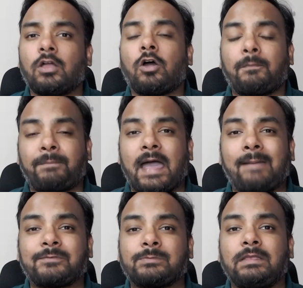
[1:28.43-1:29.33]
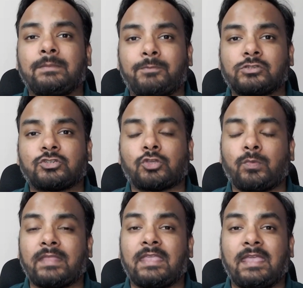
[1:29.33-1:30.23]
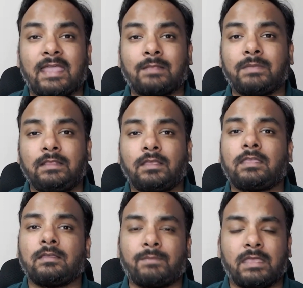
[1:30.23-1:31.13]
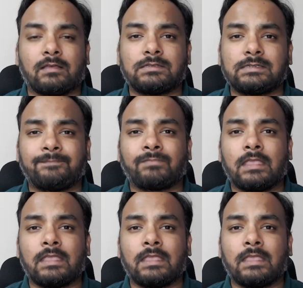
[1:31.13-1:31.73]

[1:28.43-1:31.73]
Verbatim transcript: or perhaps be in a position where they can be the kingmakers.